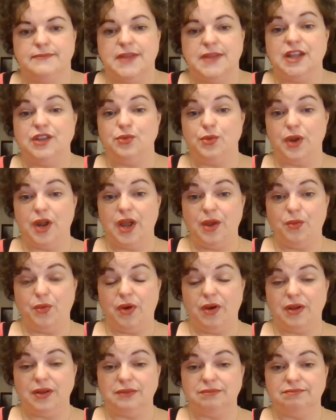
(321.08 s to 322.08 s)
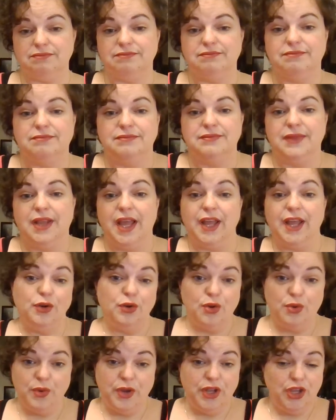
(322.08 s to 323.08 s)
That's what I want. I don't
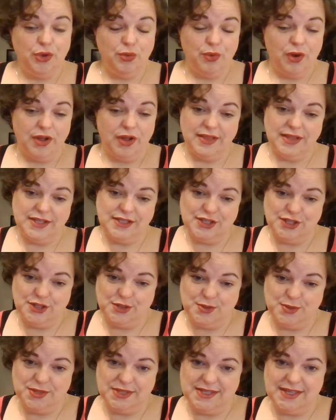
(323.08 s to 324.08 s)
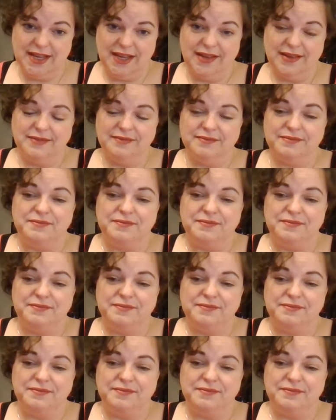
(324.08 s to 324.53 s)
know what you want this Tuesday.